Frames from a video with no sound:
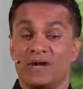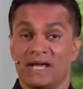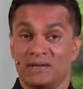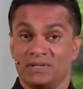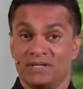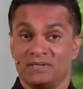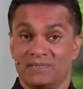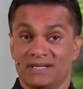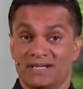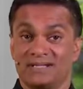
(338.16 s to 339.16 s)
A plus
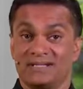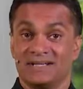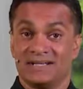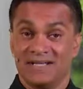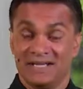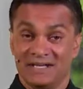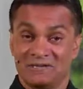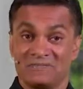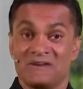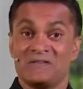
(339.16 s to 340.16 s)
B.
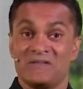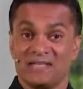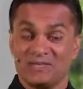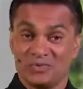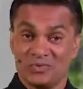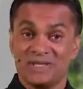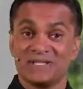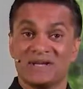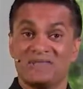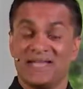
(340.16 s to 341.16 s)
Again, that's the
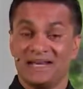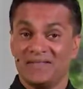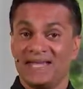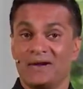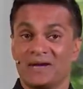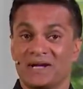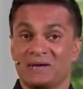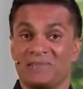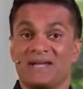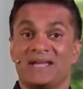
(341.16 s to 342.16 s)
risk of getting the
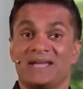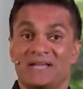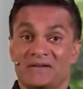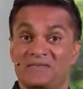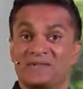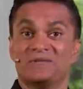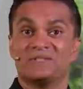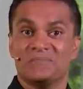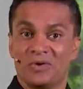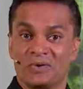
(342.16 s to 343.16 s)
outcome if you
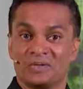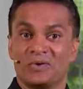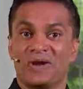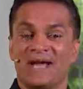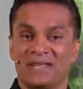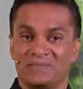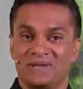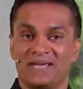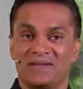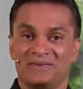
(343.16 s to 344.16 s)
smoked or had the
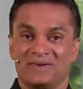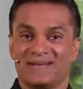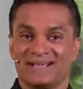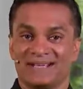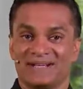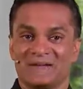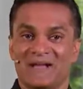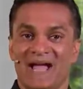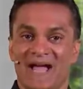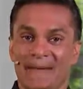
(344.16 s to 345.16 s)
behavior.
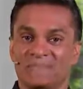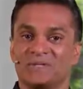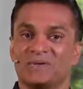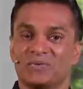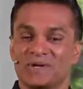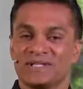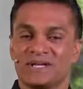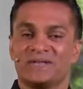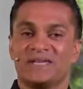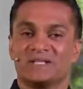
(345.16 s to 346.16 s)
Absolute risk
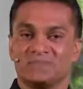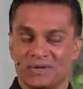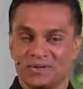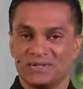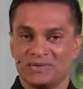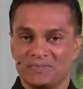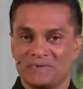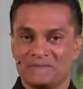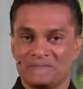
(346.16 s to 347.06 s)
in the exposed group.